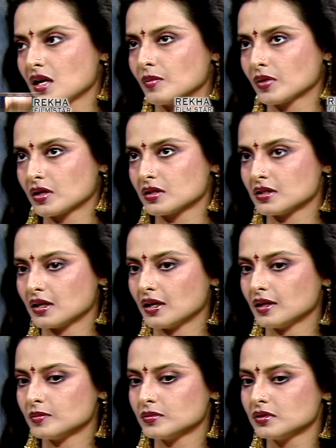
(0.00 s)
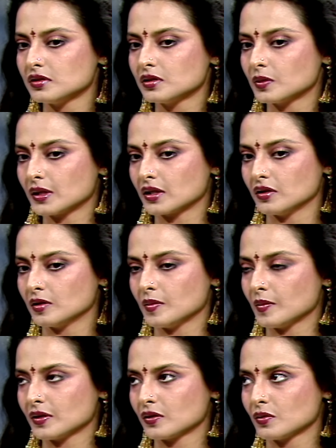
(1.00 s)
Because I'm too quick, you know. My
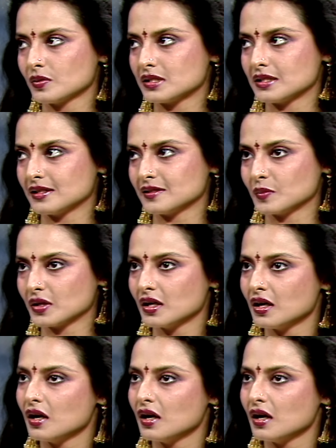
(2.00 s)
mother always tells me,